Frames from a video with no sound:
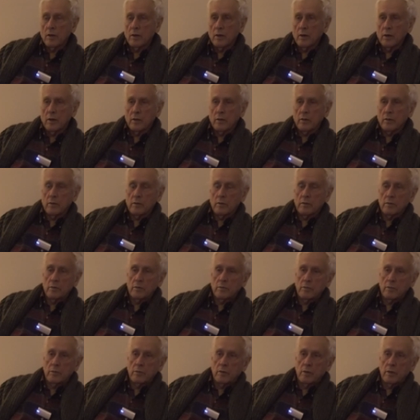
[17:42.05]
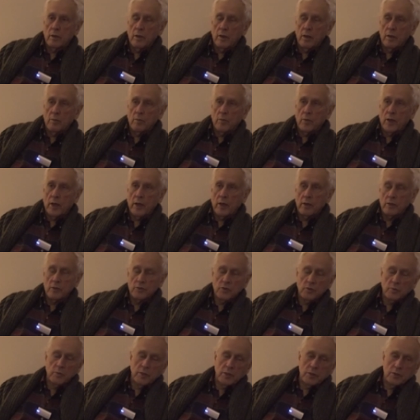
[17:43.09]
uh, but I
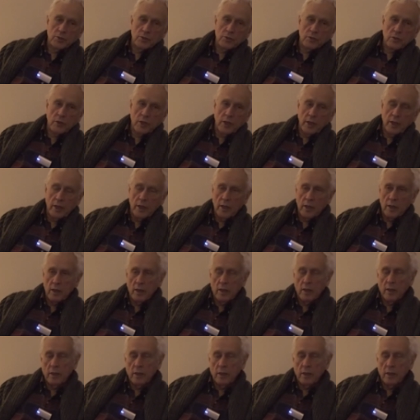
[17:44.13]
also made sure that I had a